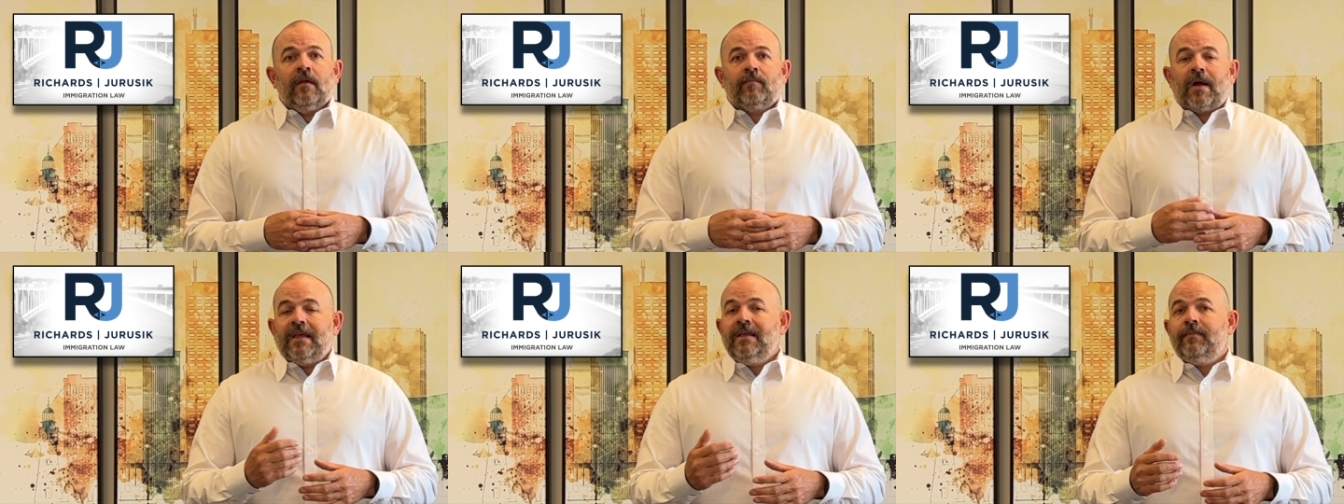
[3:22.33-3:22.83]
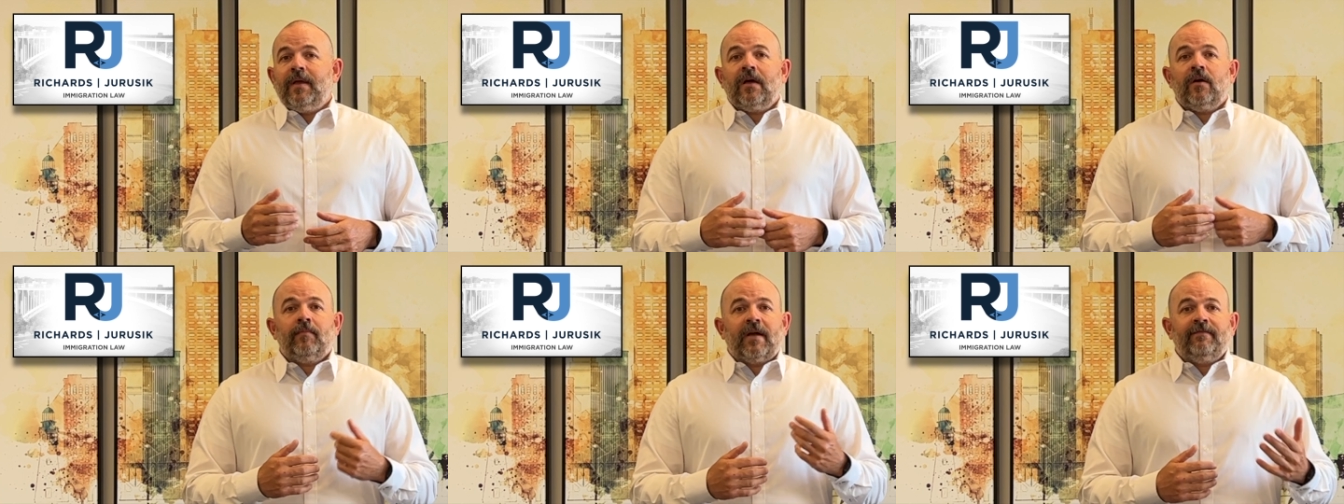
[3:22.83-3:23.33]
by
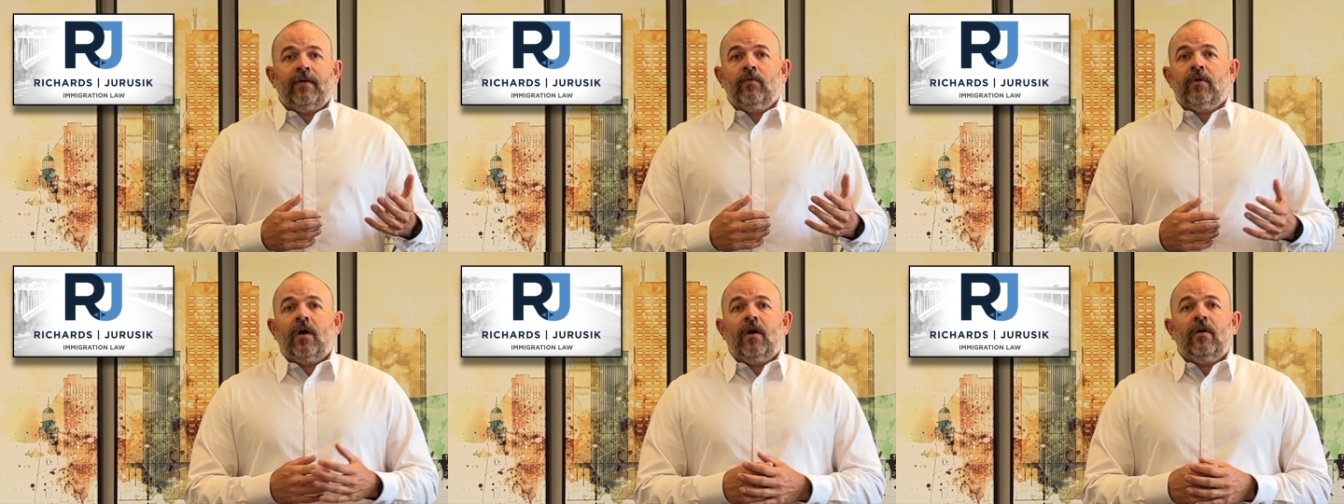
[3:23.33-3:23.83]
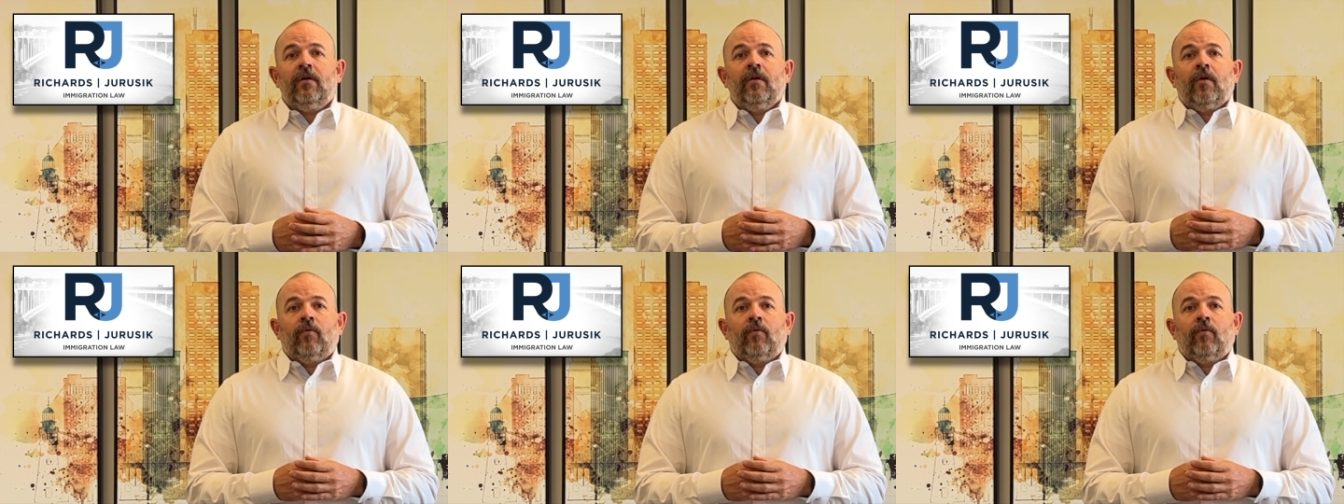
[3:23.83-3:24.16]
email, by phone call,